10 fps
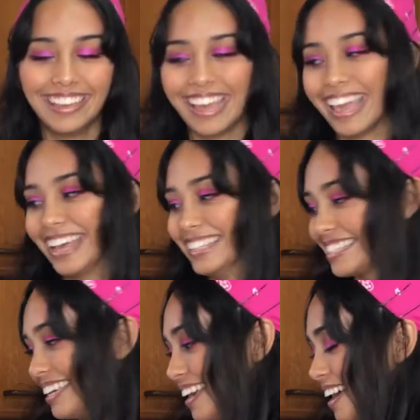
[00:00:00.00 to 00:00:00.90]
And
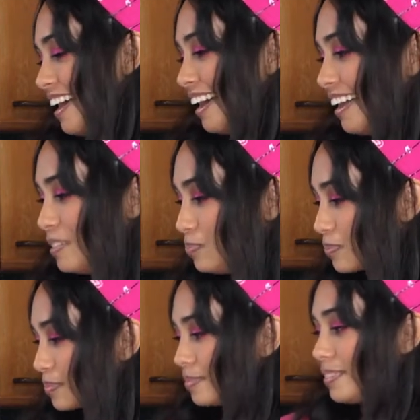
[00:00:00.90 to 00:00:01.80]
I
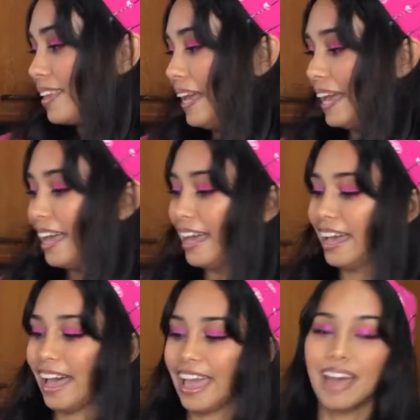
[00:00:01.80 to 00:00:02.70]

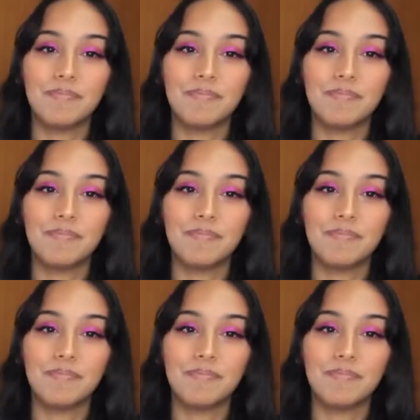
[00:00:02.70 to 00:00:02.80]
have